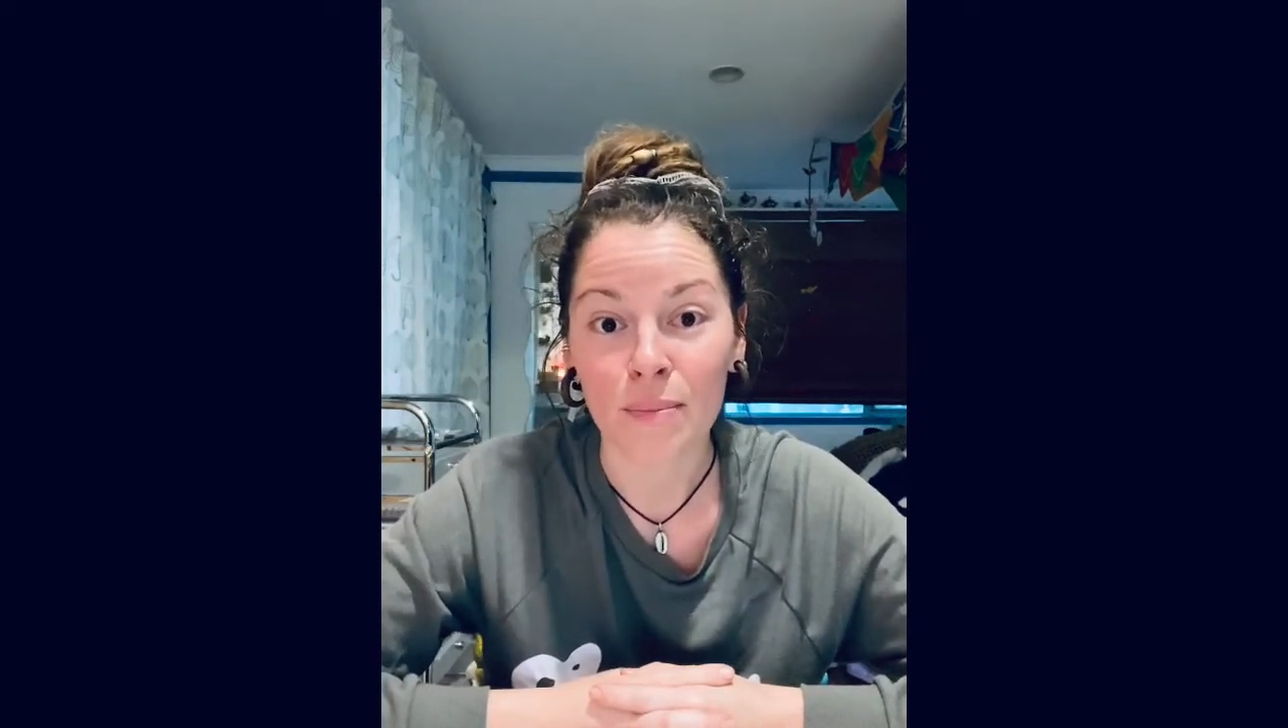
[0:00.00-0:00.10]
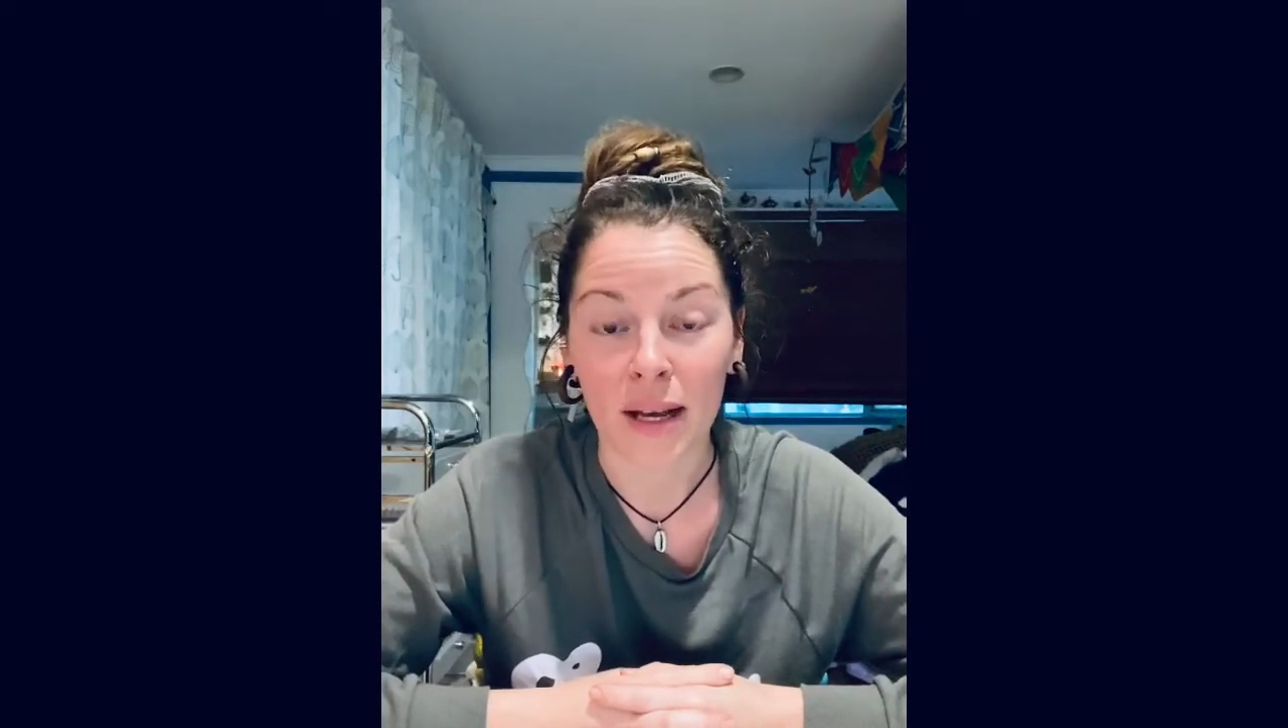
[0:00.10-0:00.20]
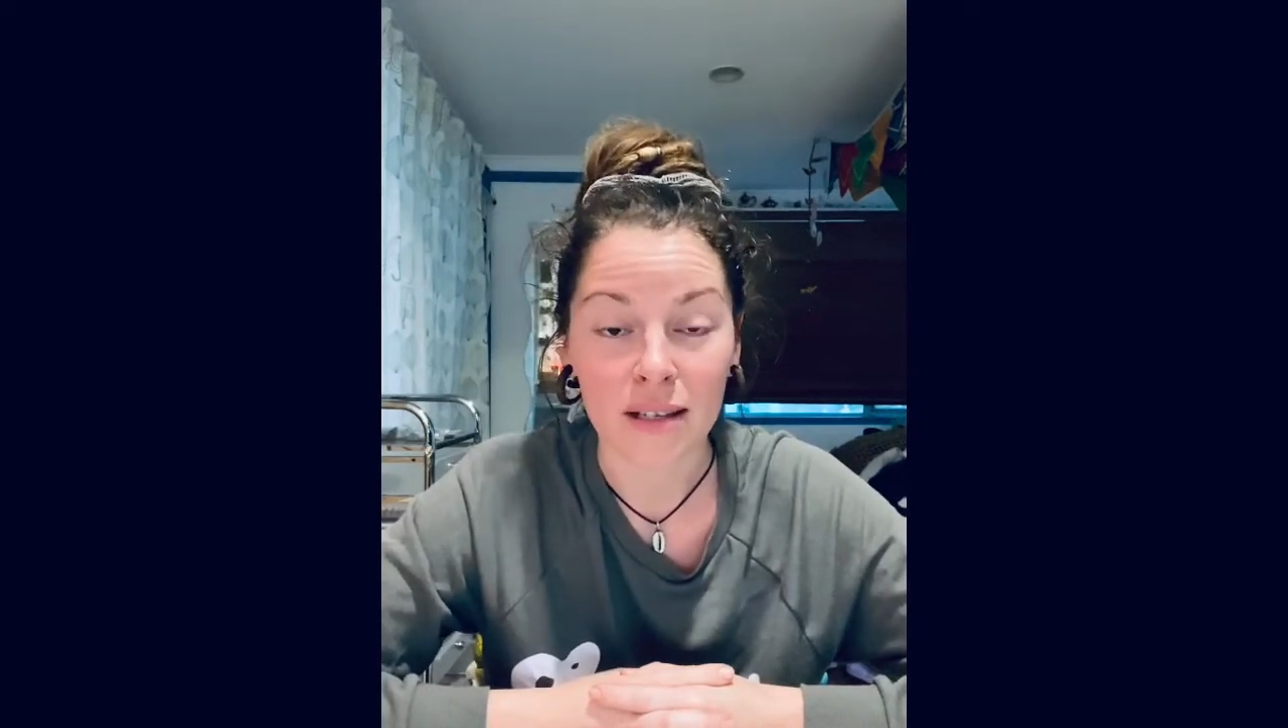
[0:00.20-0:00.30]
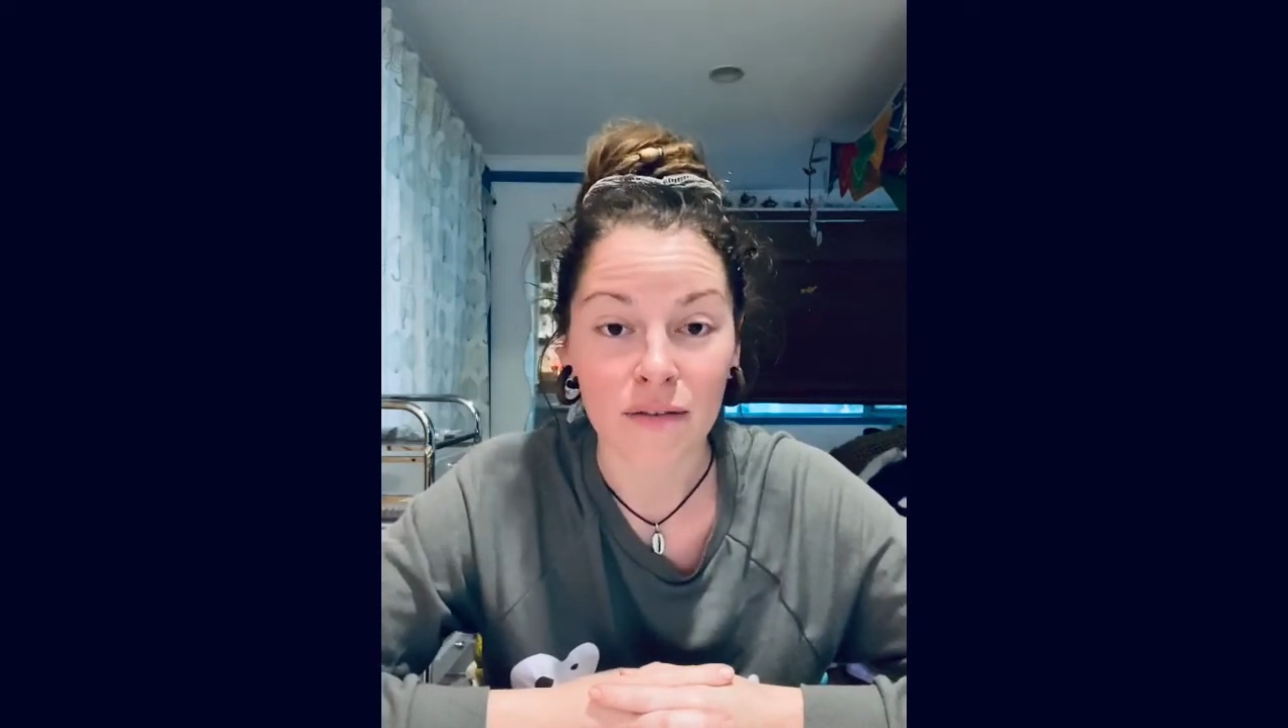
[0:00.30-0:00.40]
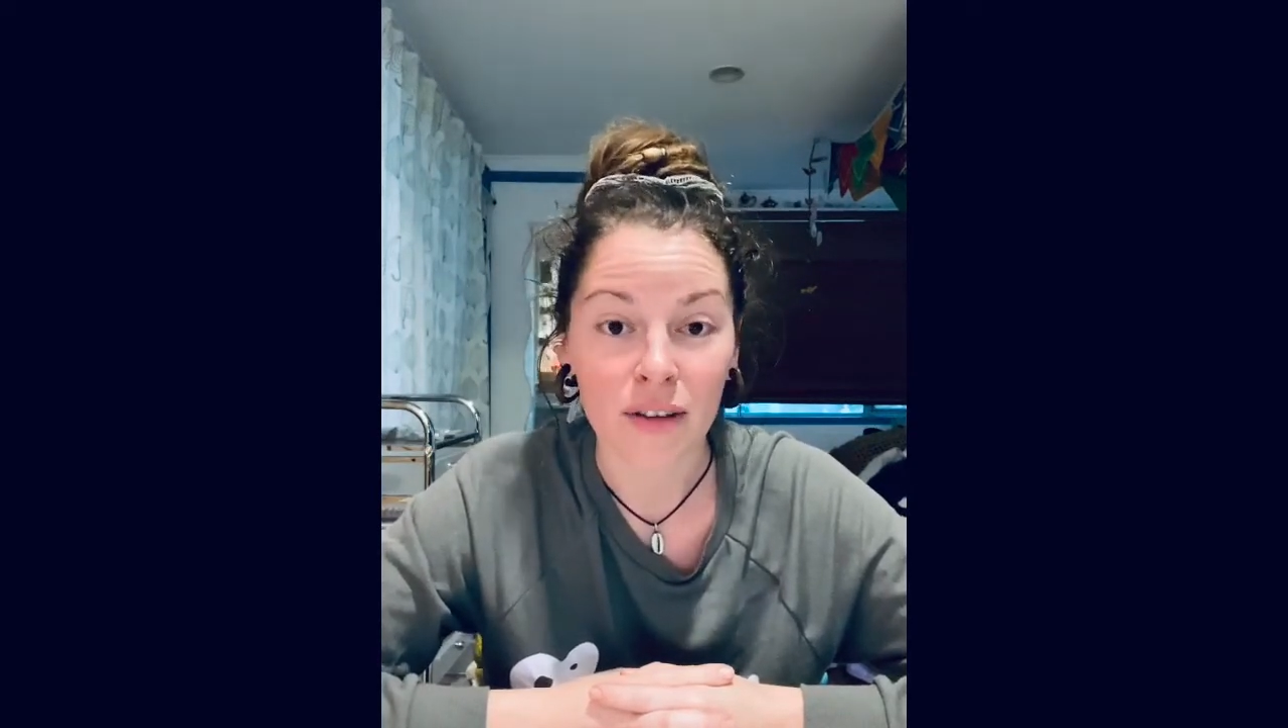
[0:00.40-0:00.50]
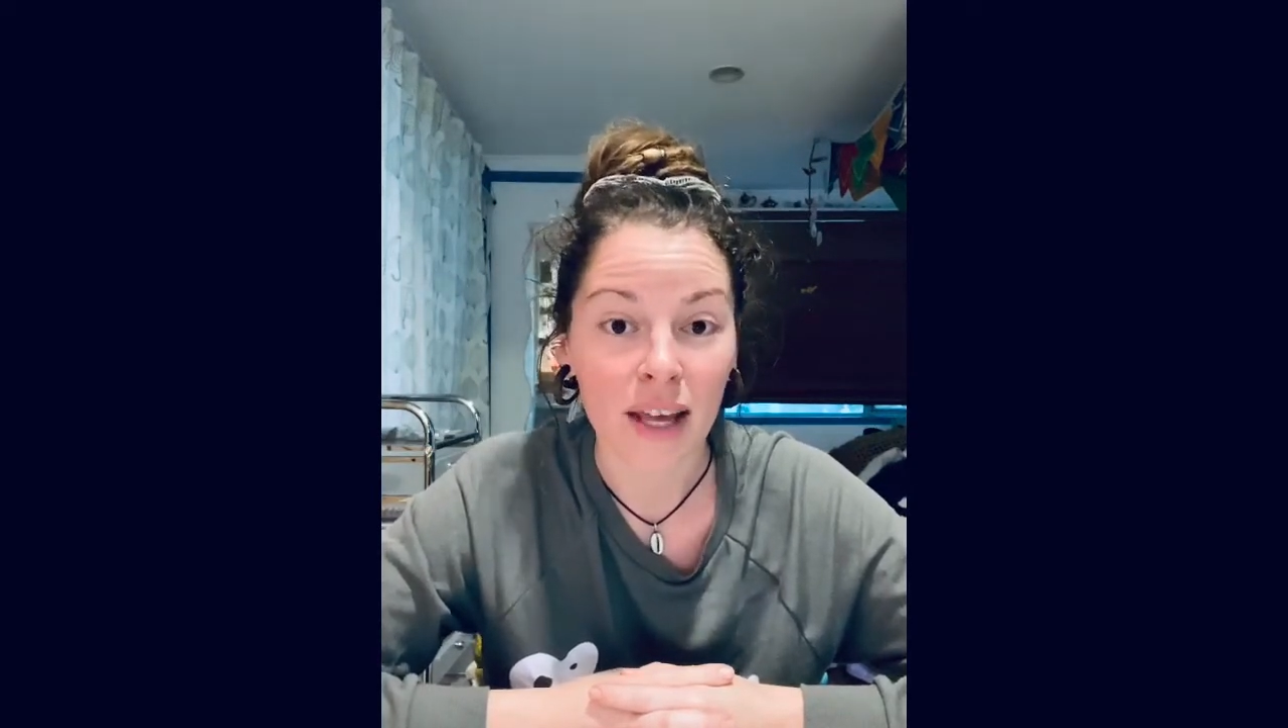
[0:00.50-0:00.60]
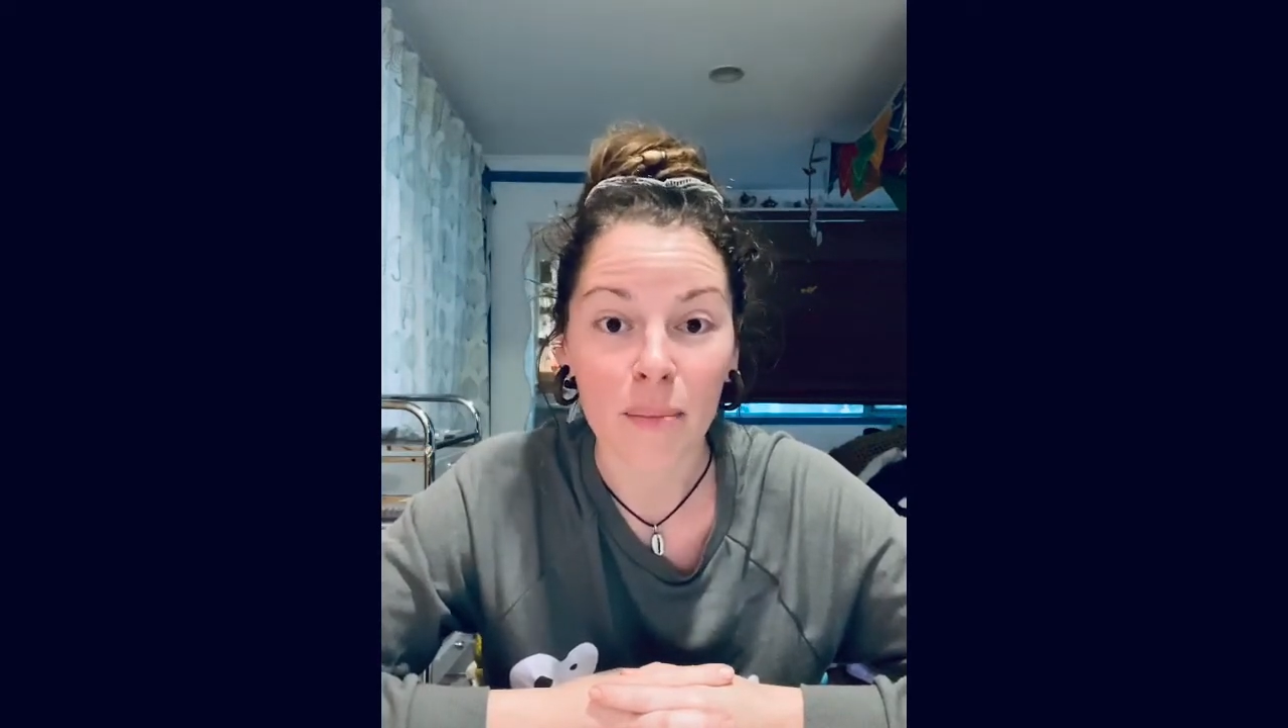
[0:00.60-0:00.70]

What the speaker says: best for their